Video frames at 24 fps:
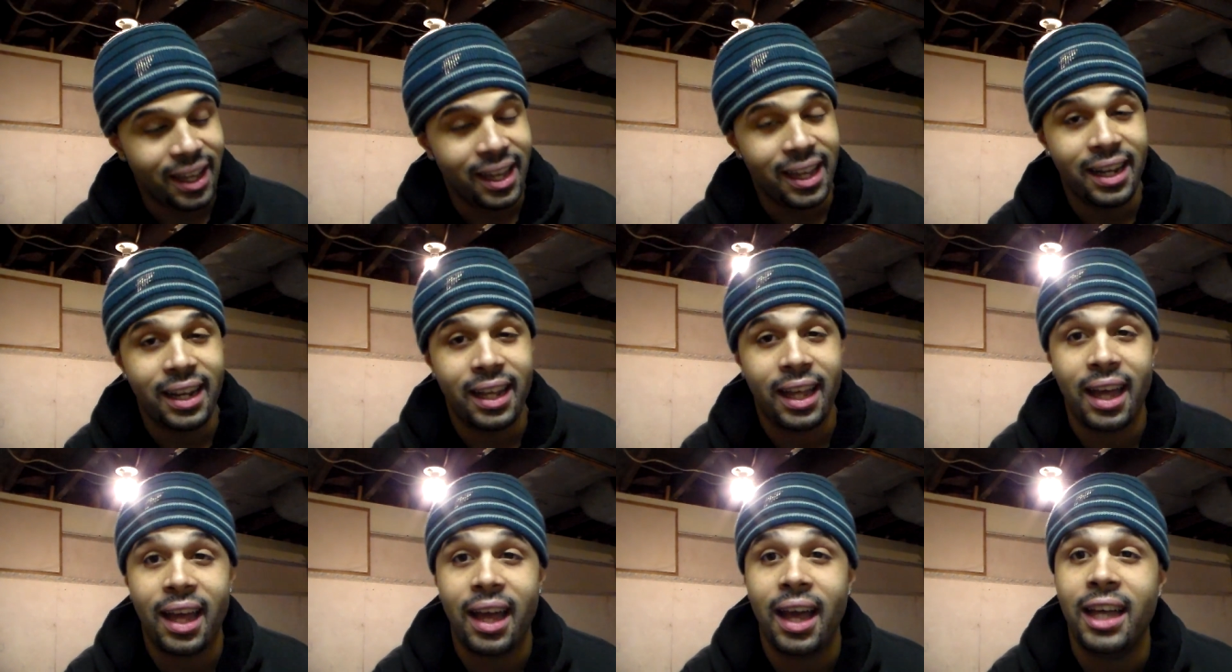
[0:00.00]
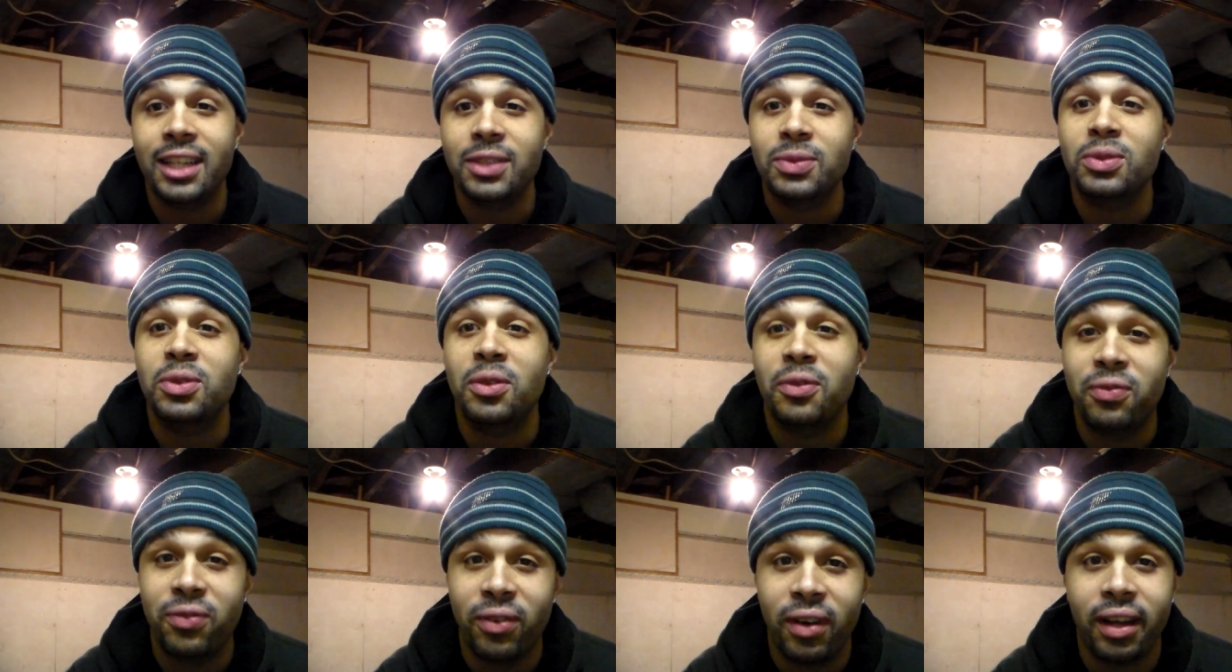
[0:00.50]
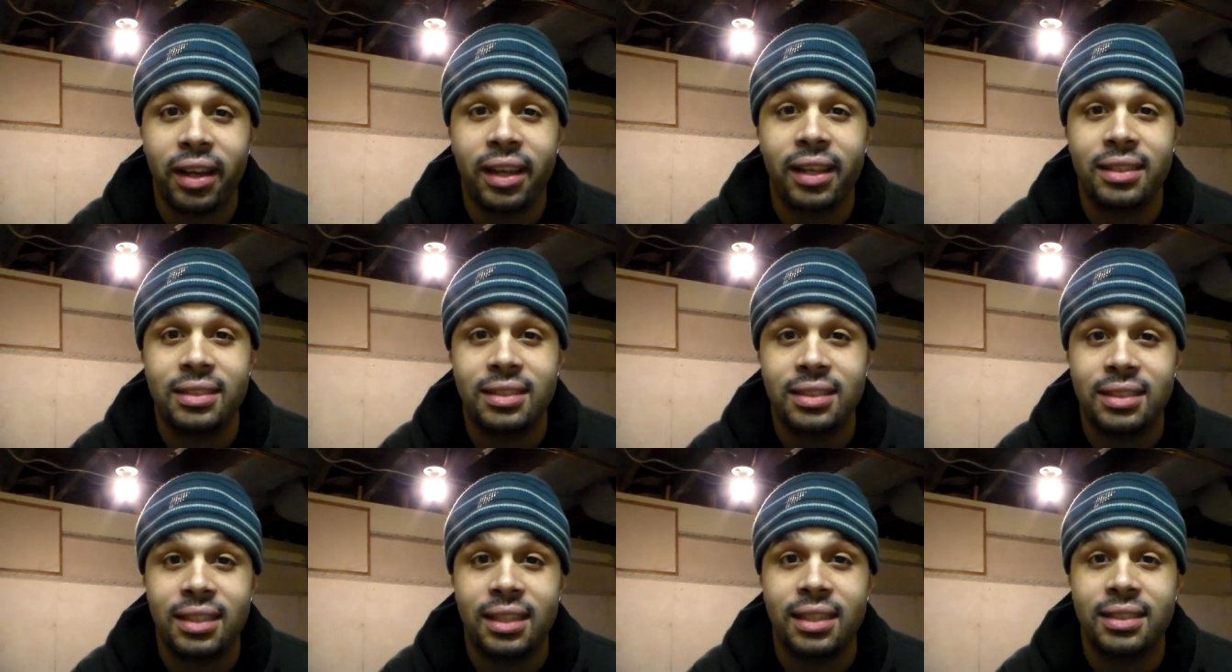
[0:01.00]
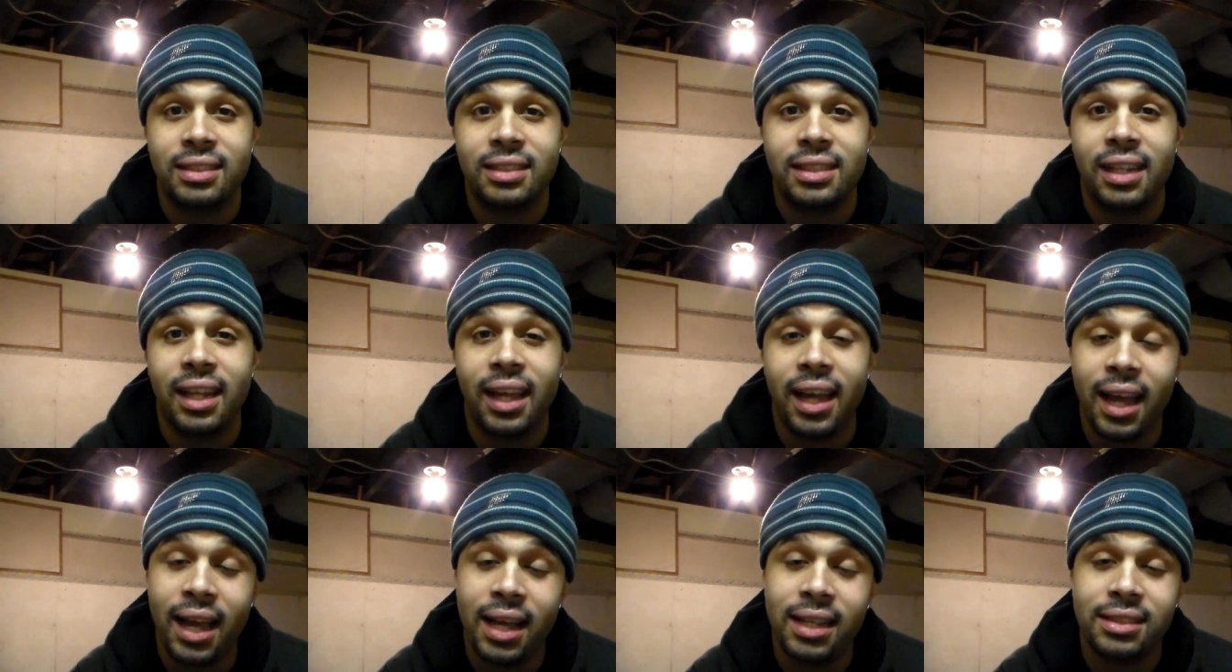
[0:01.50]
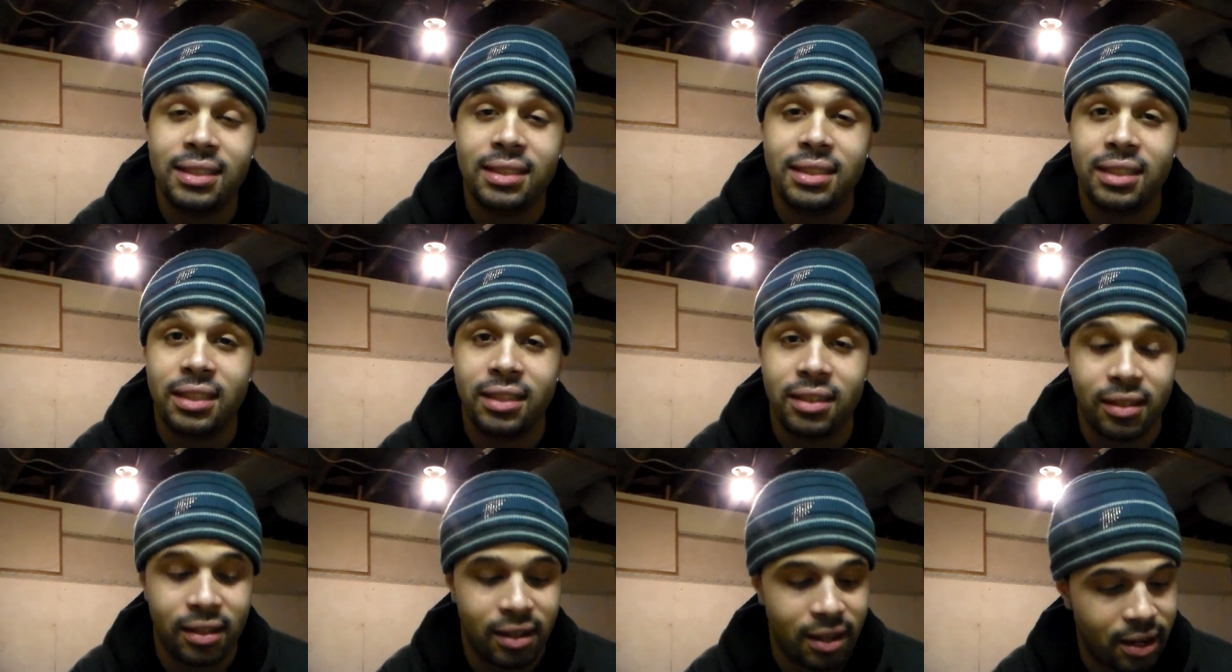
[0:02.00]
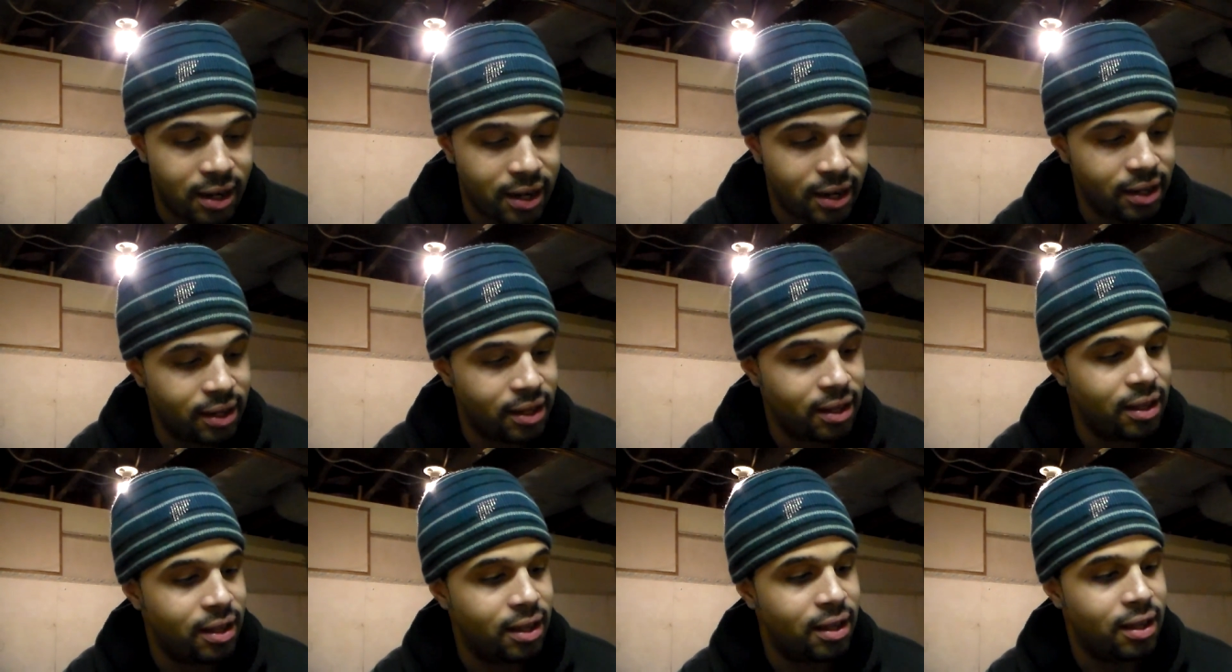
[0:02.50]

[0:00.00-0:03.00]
it has what the fuck it says it has in here, alright?